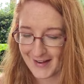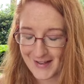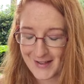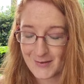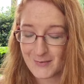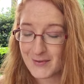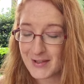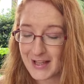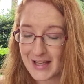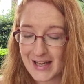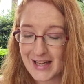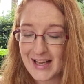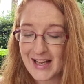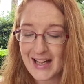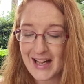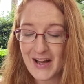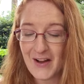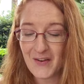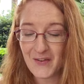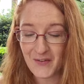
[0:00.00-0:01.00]
It's really
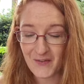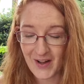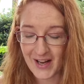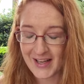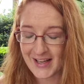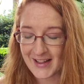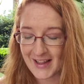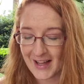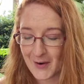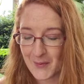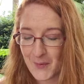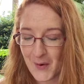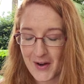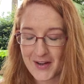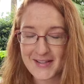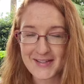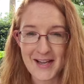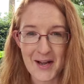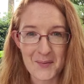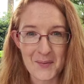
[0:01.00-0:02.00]
funny that it
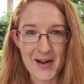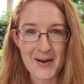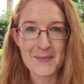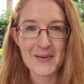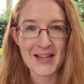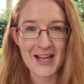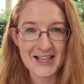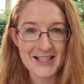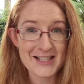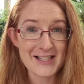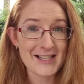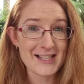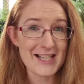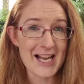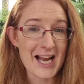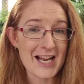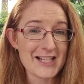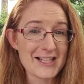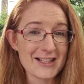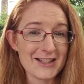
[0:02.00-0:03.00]
works that way, but they just
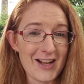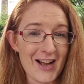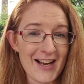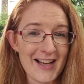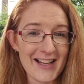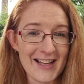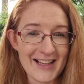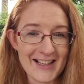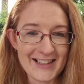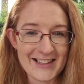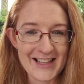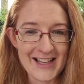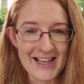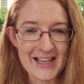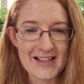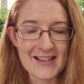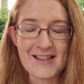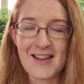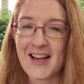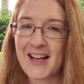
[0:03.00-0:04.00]
tend to like it clean.
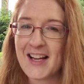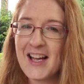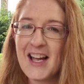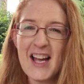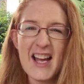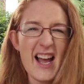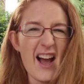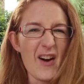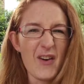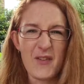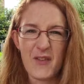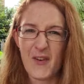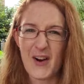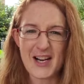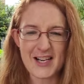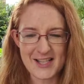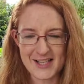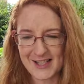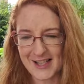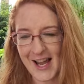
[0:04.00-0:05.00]
It's like a
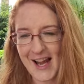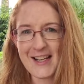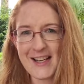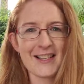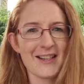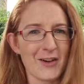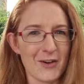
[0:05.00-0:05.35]
fresh slate.